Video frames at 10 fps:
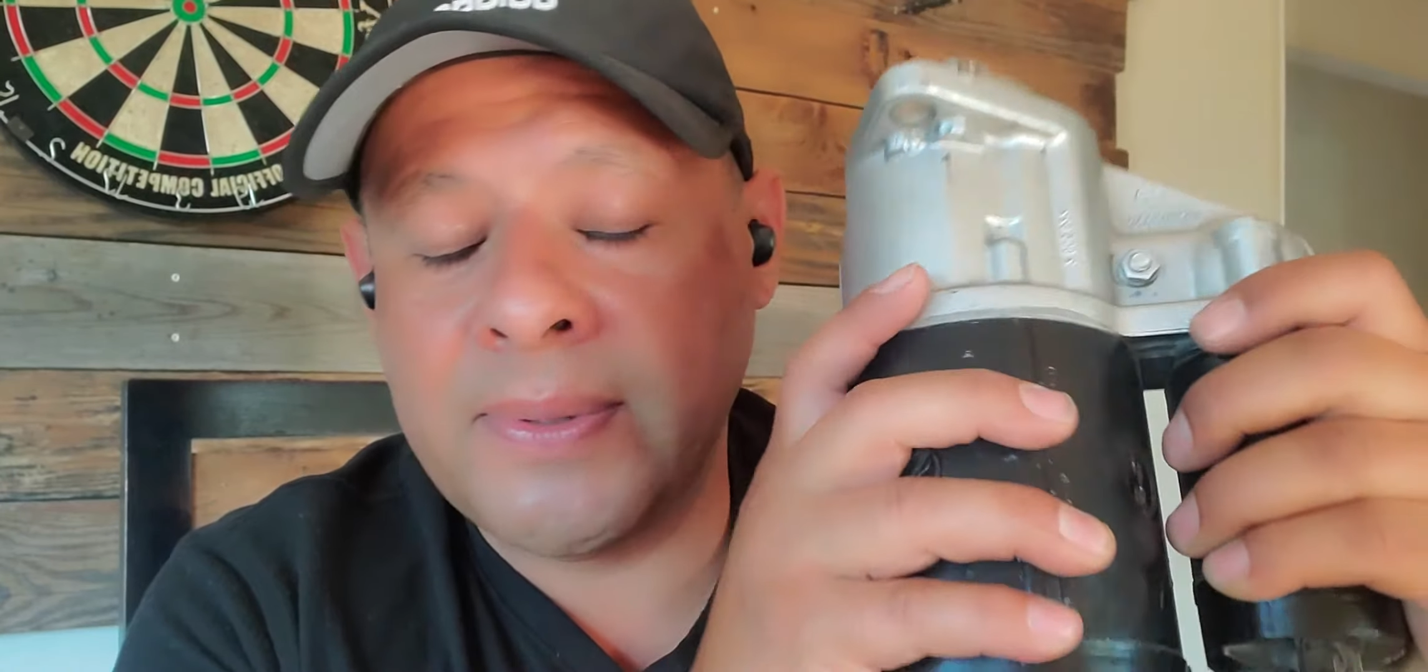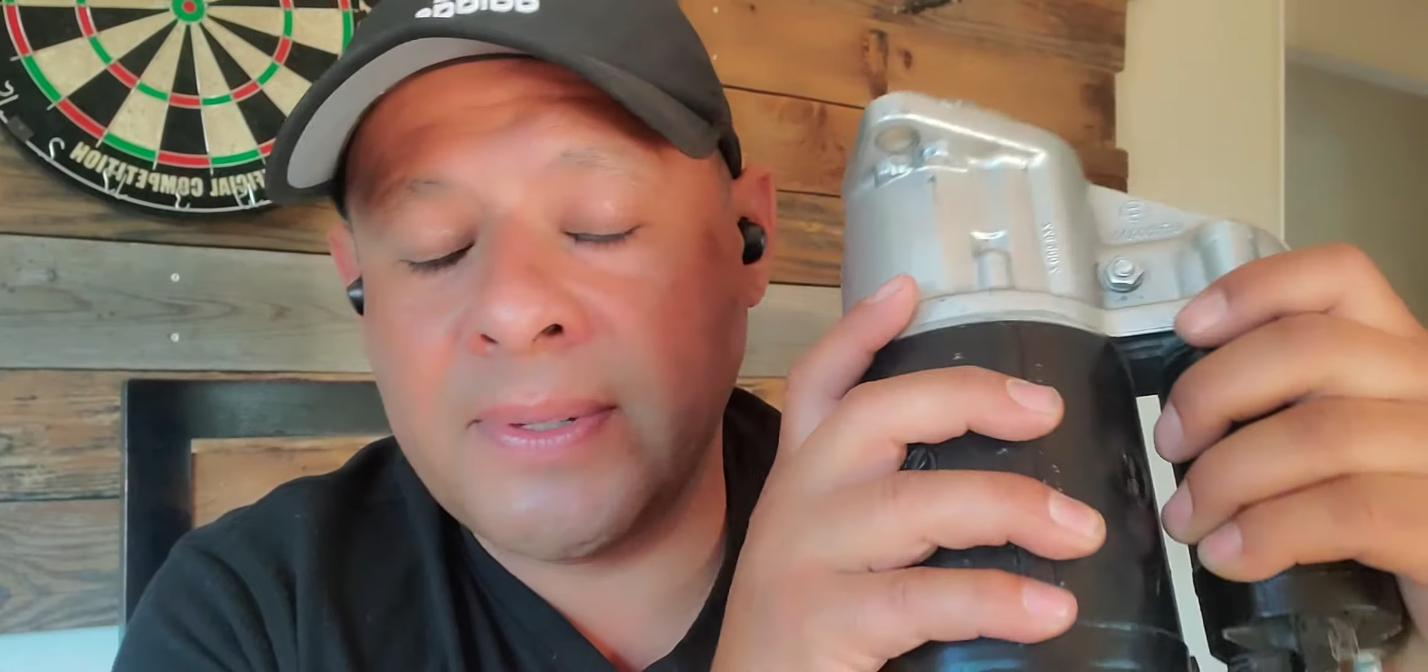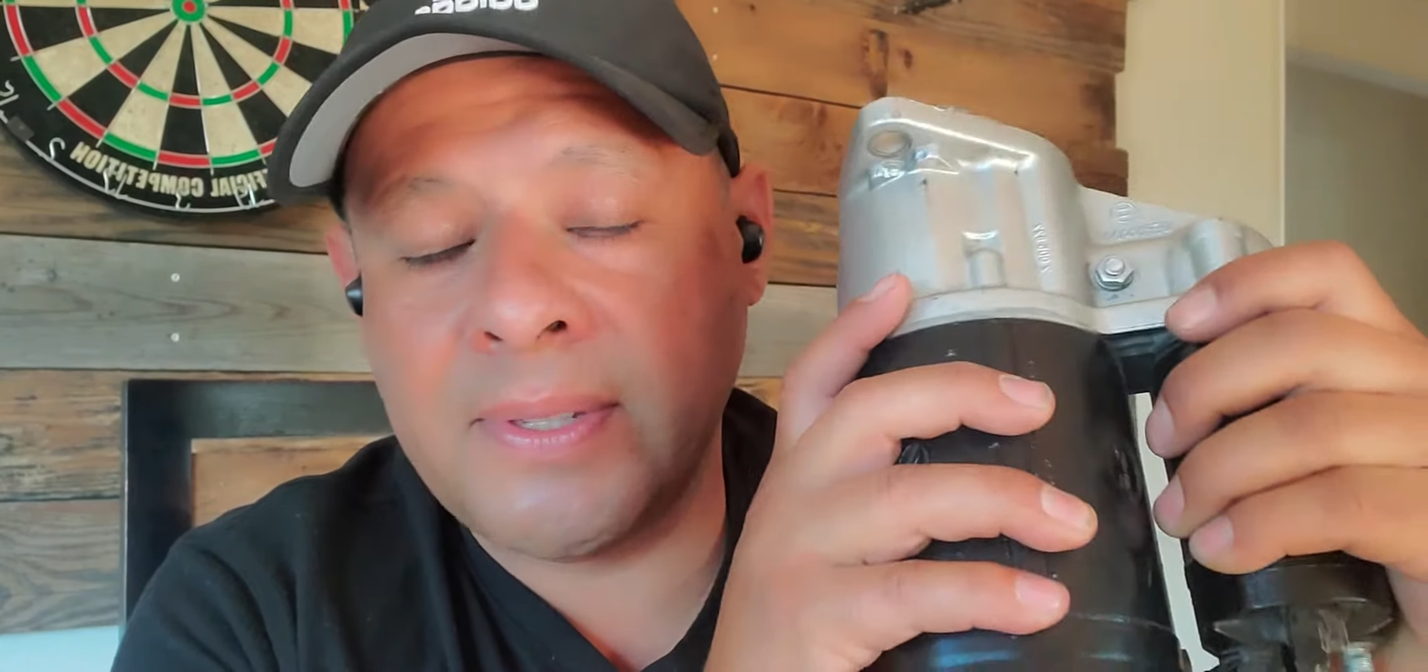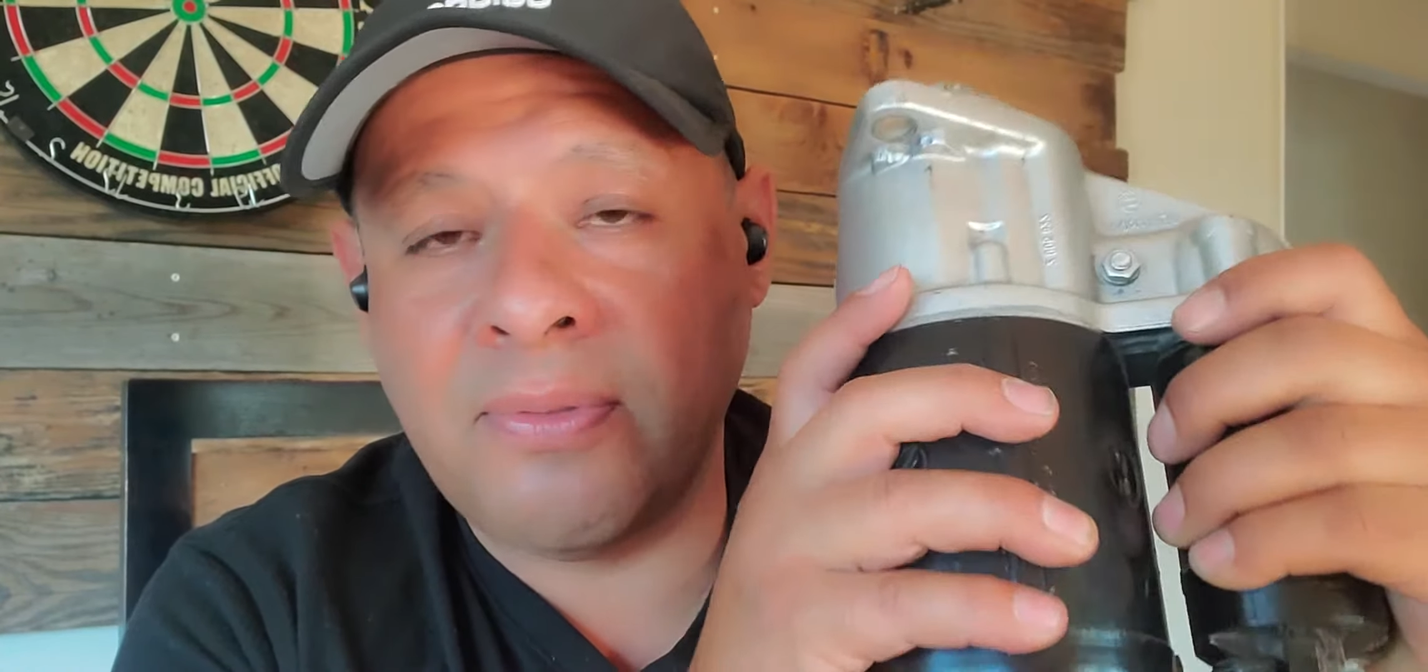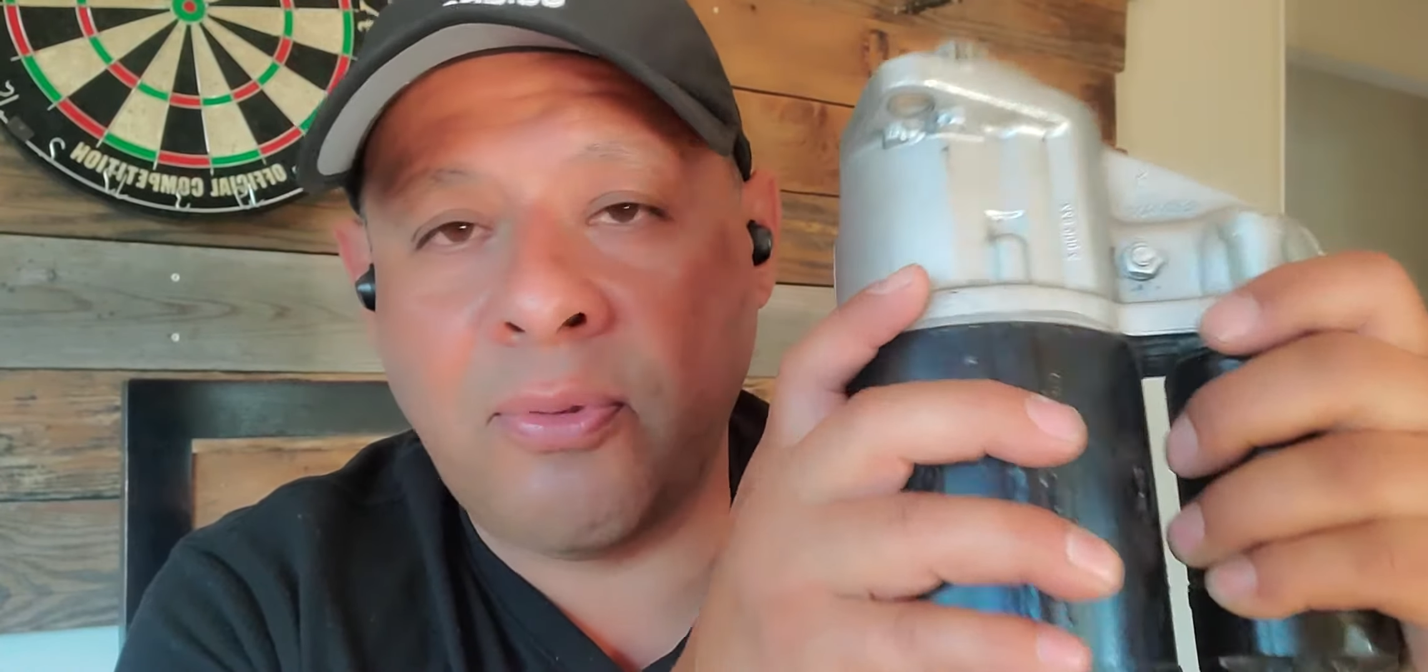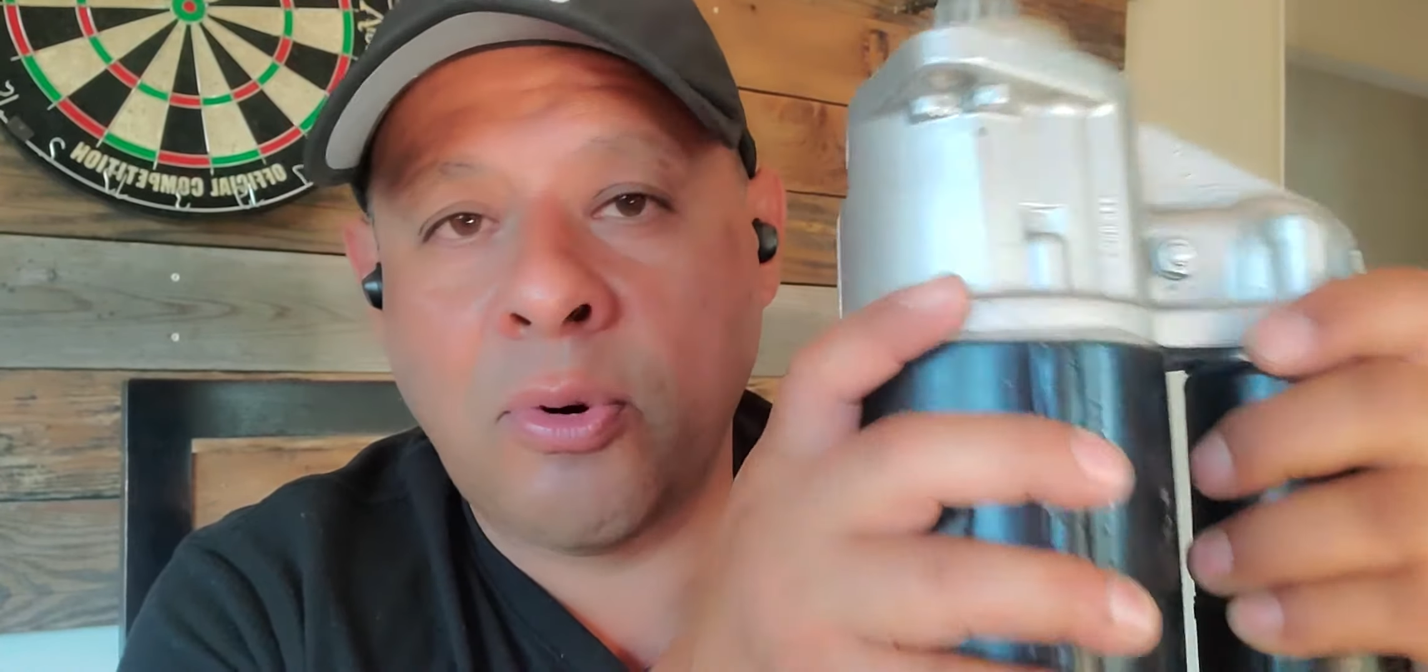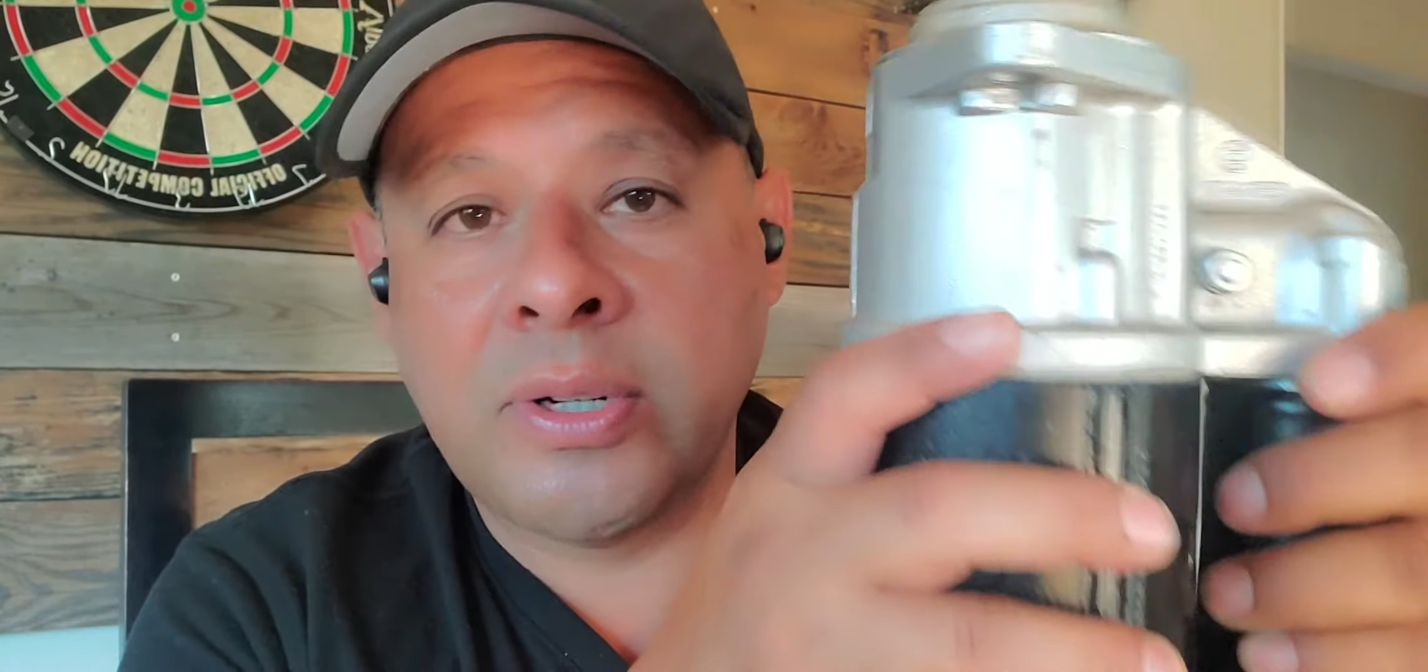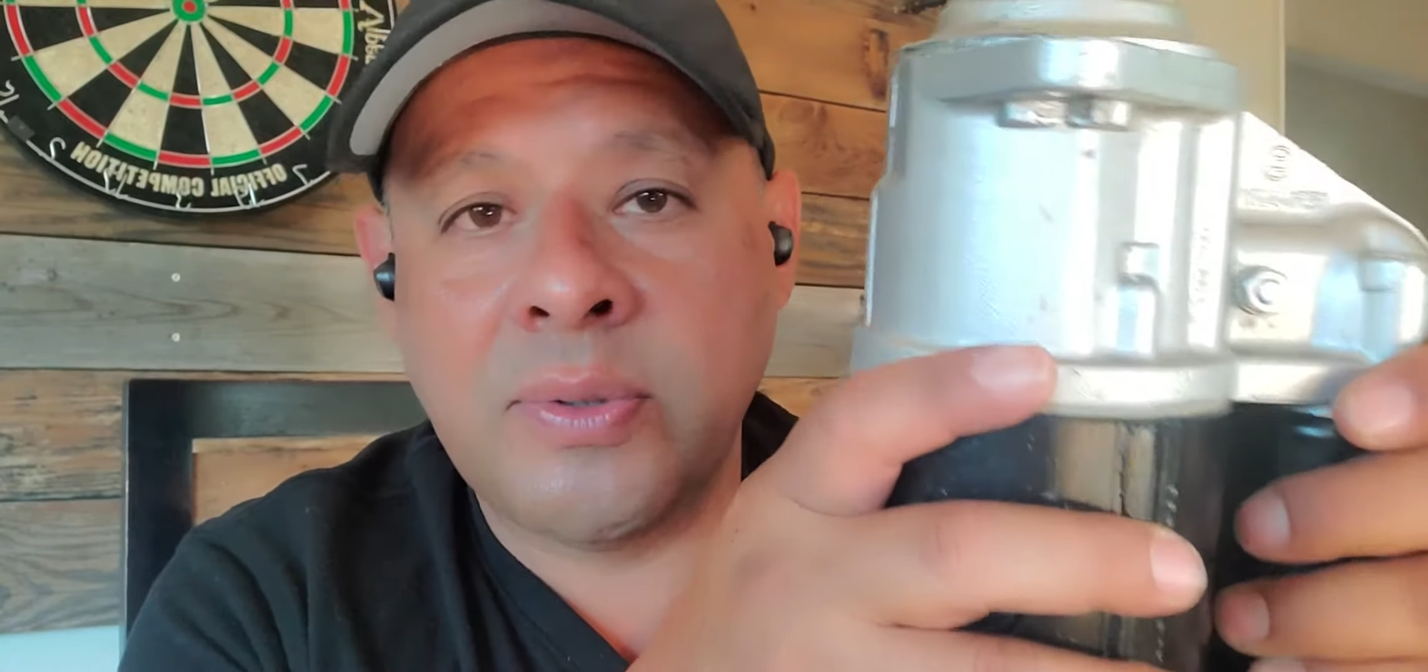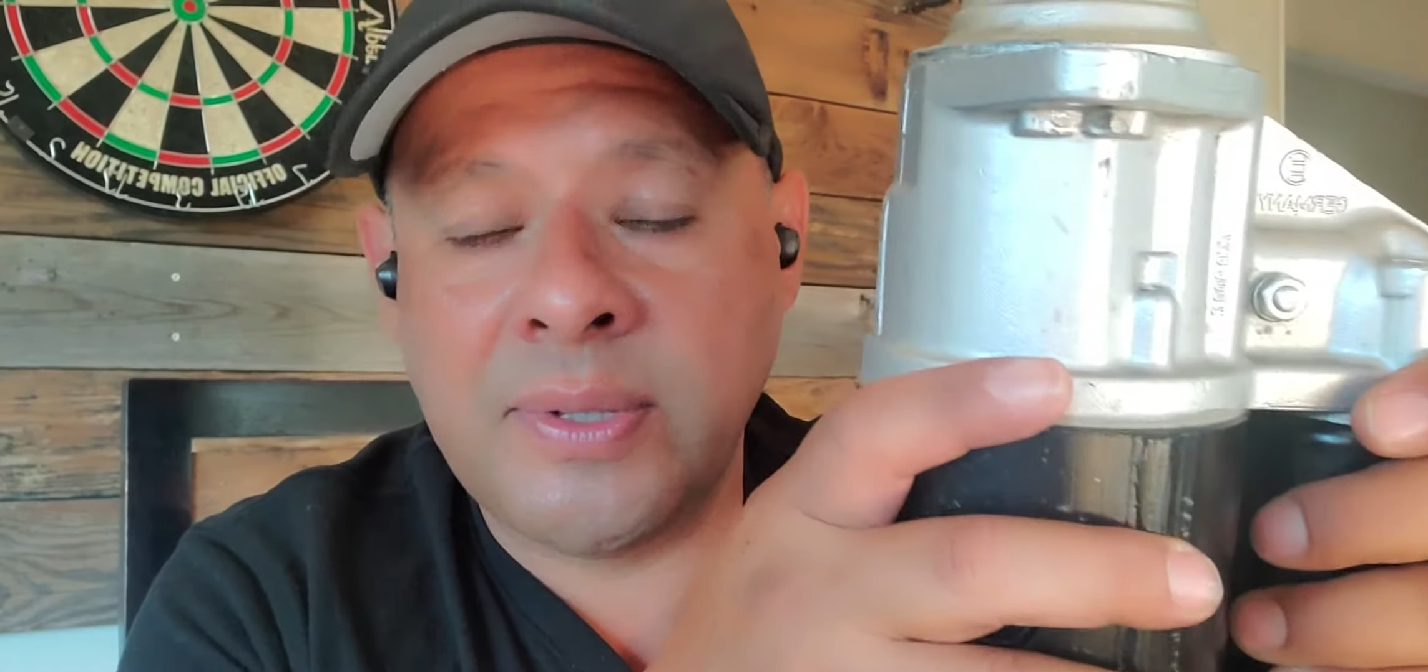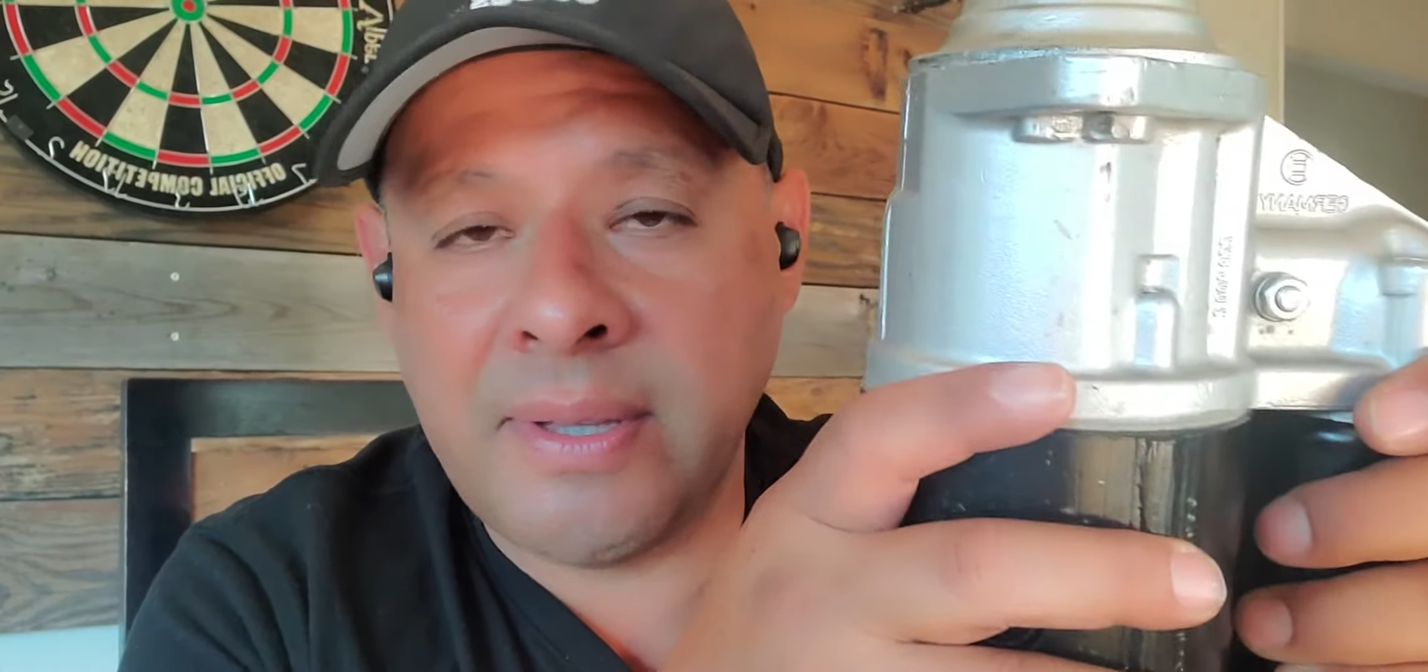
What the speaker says: 64 to a